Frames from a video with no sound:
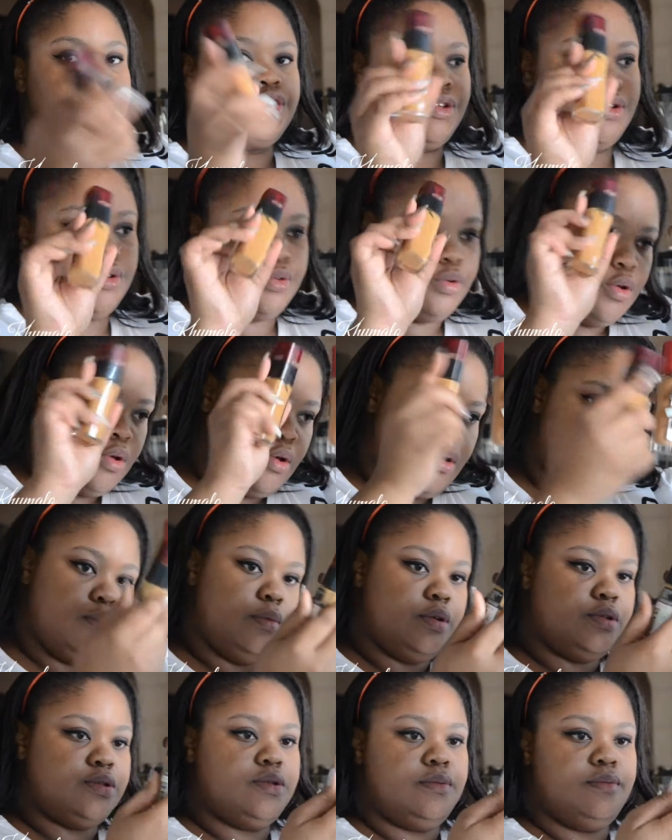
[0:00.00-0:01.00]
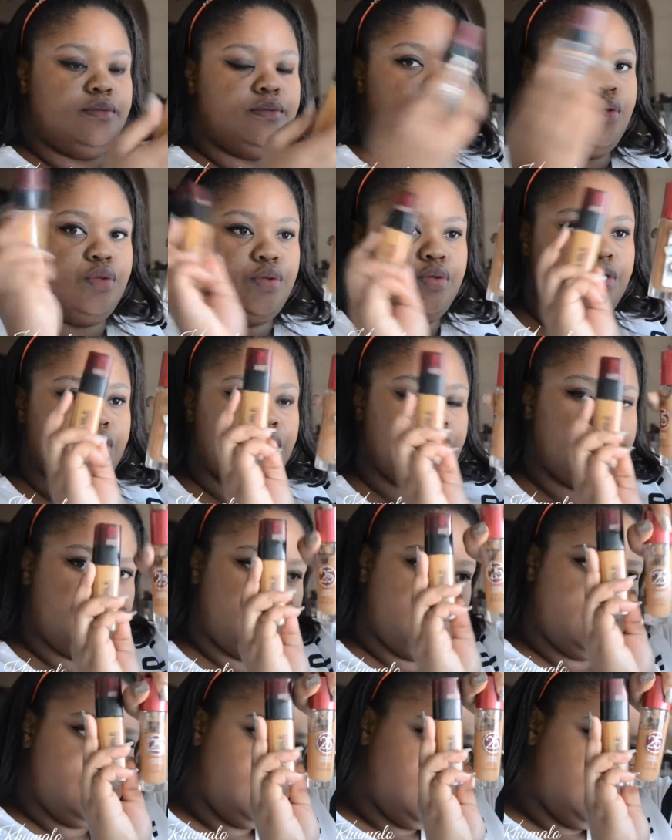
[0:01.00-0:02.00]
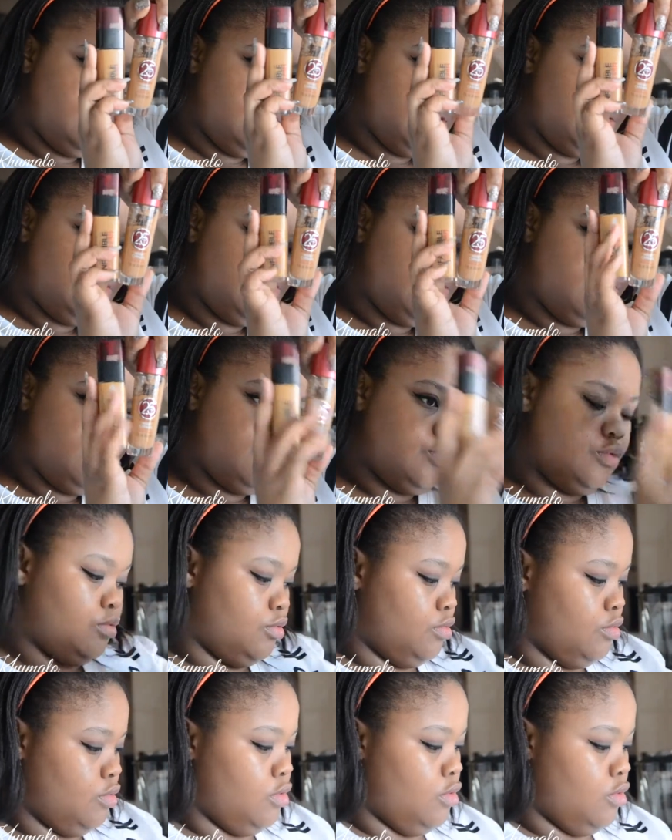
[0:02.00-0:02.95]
And then I'm going to apply two foundations today.